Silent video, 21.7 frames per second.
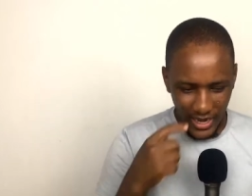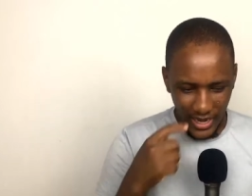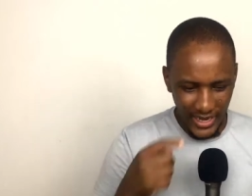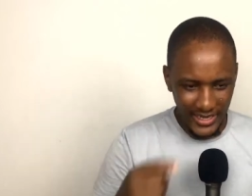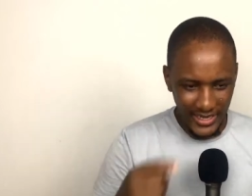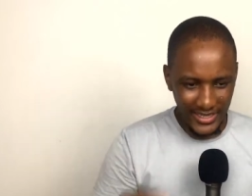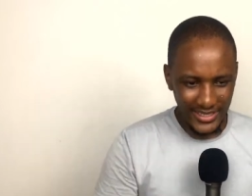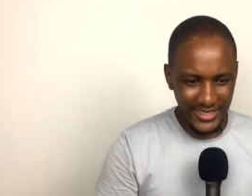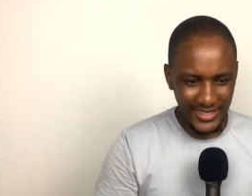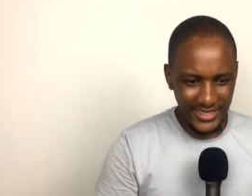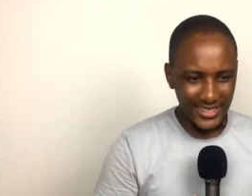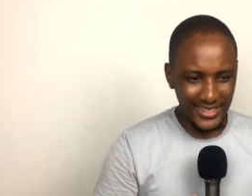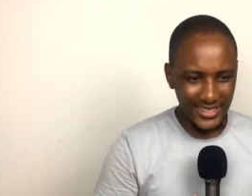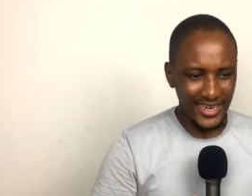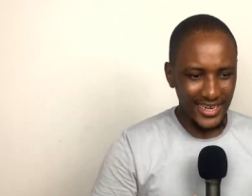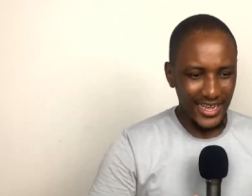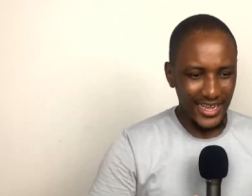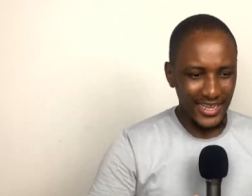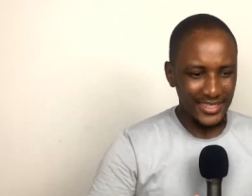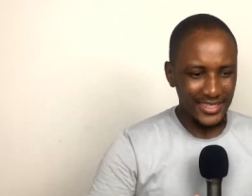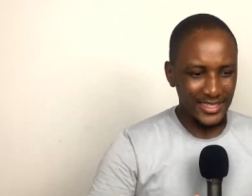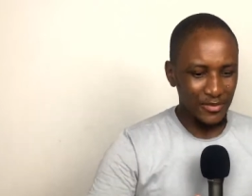I didn't
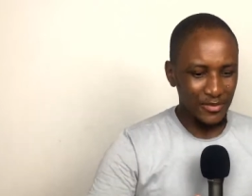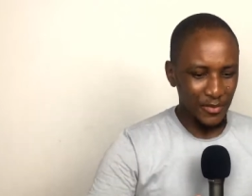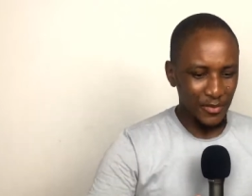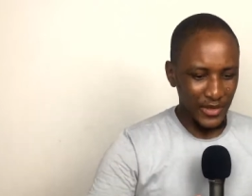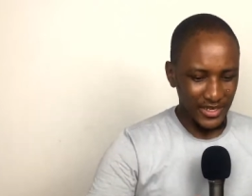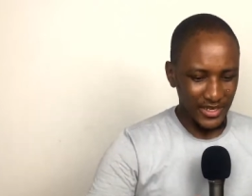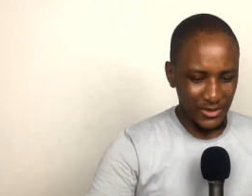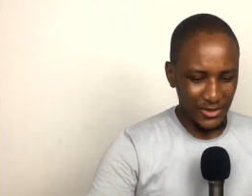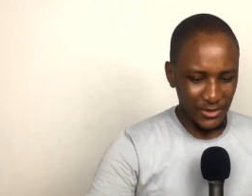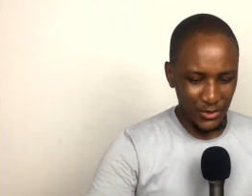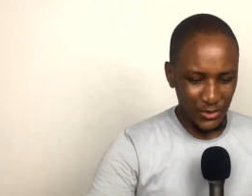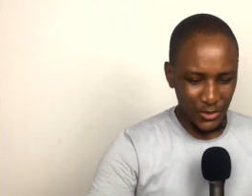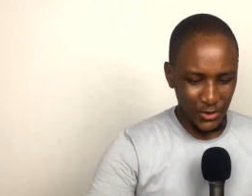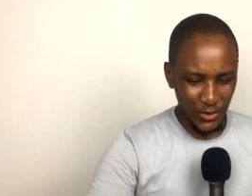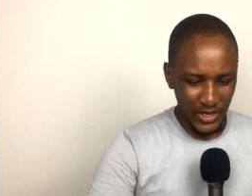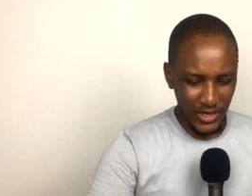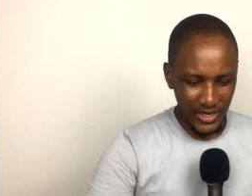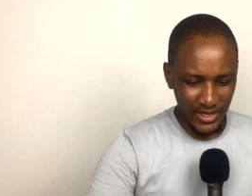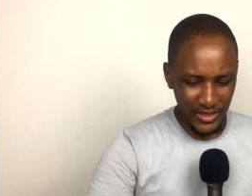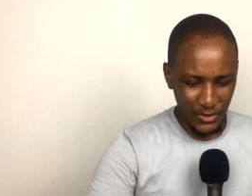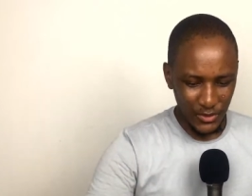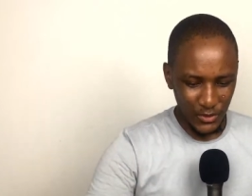expect
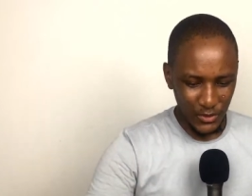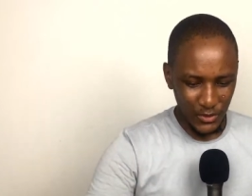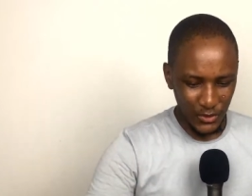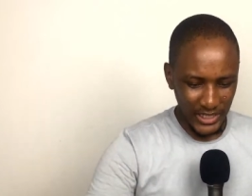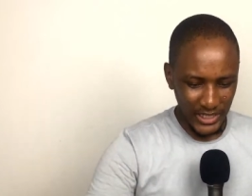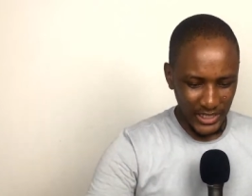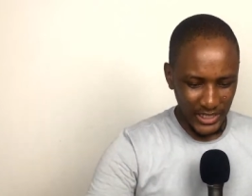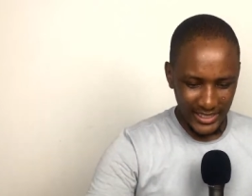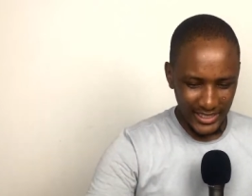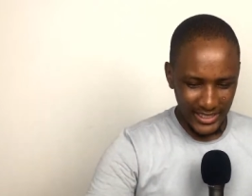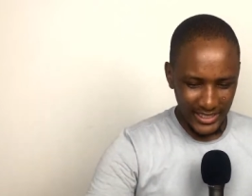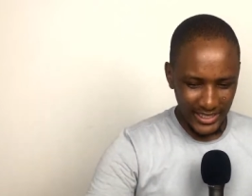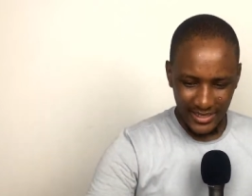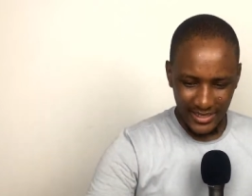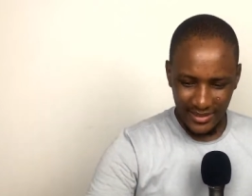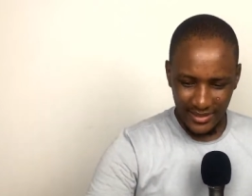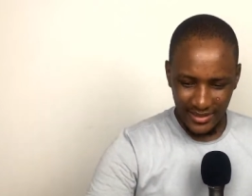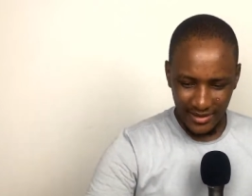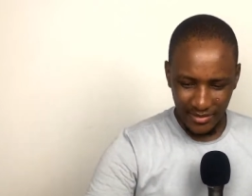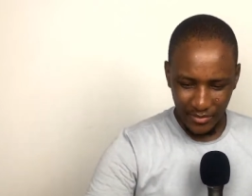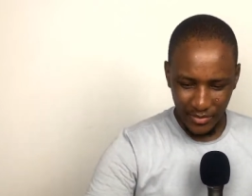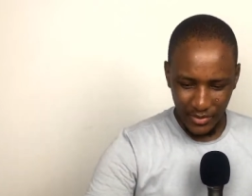Uzwane to change
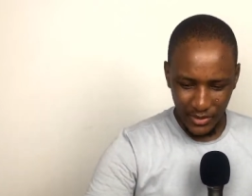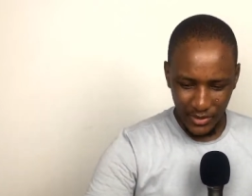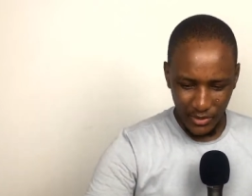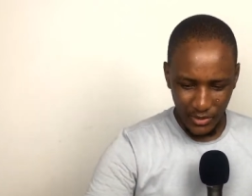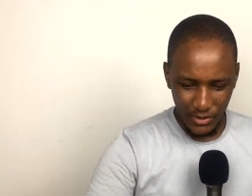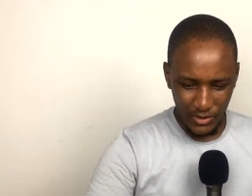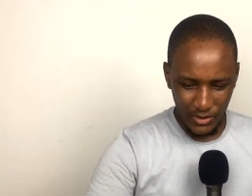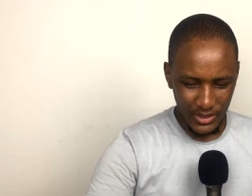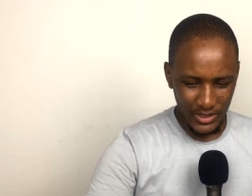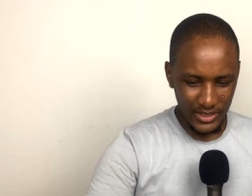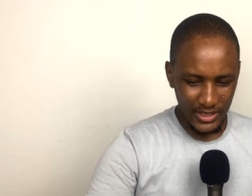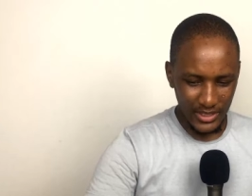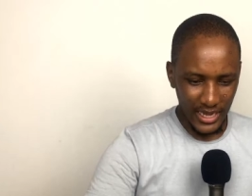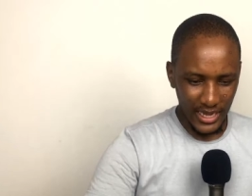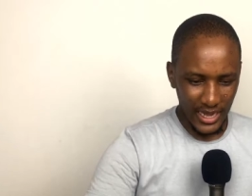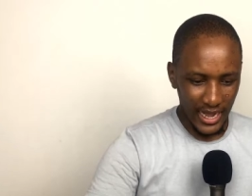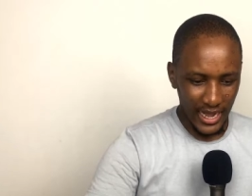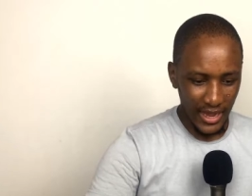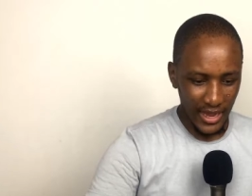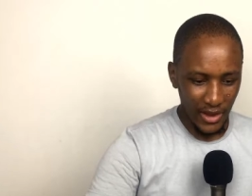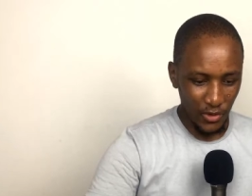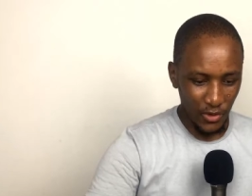anything because
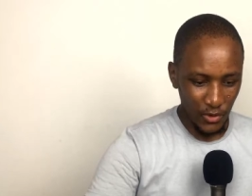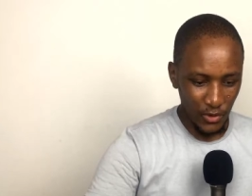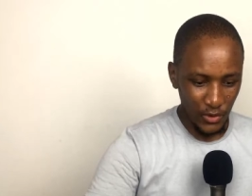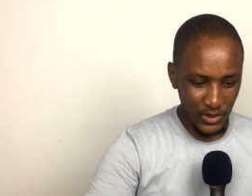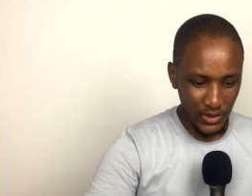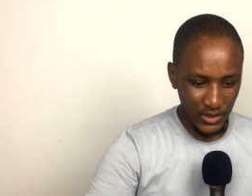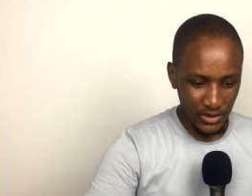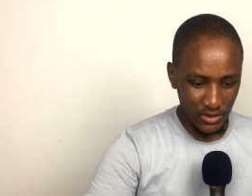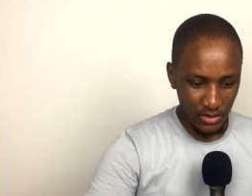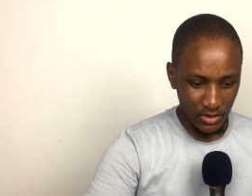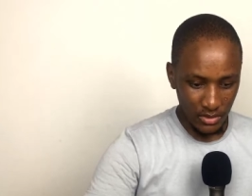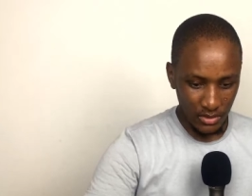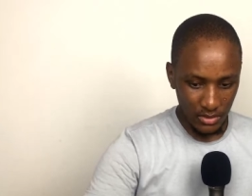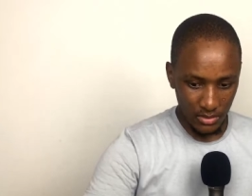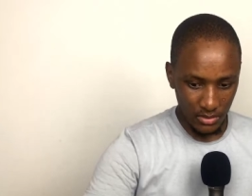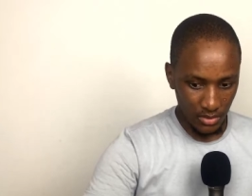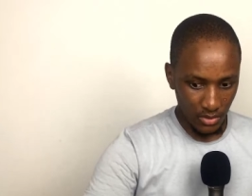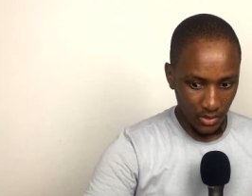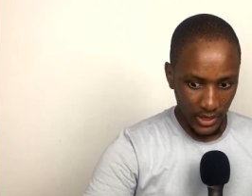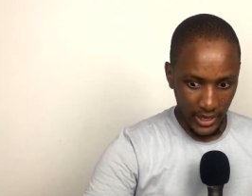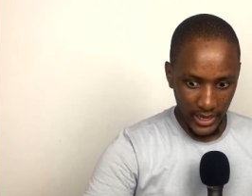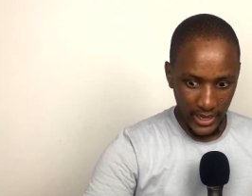I always thought,
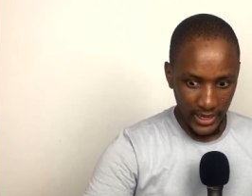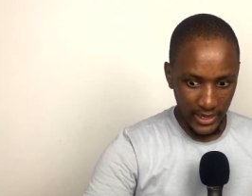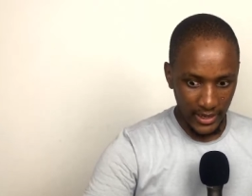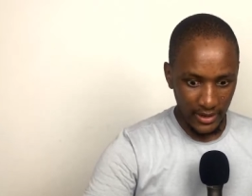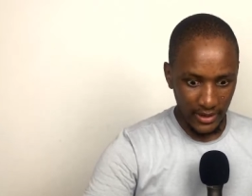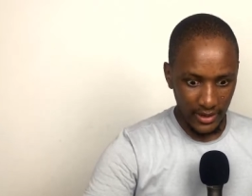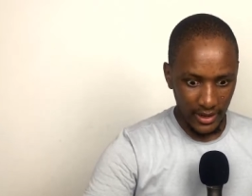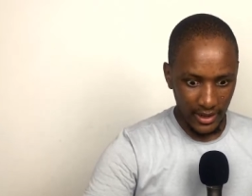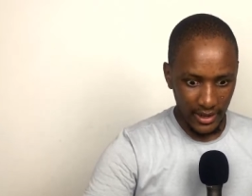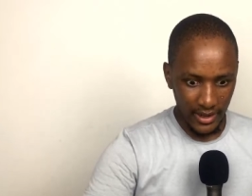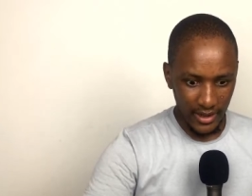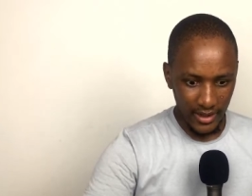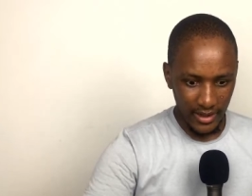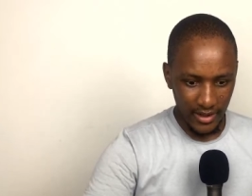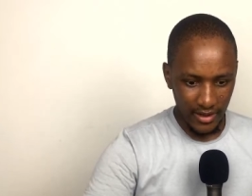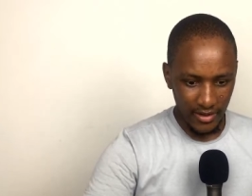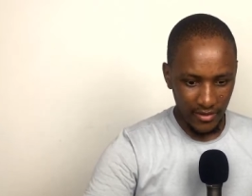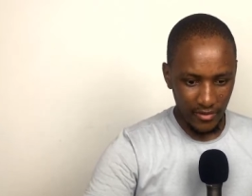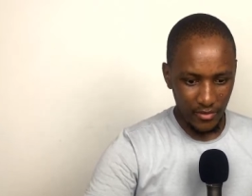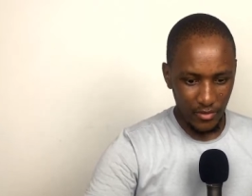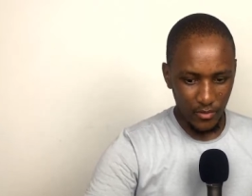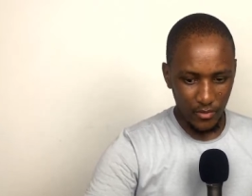okay,
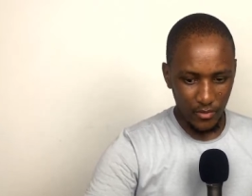uh,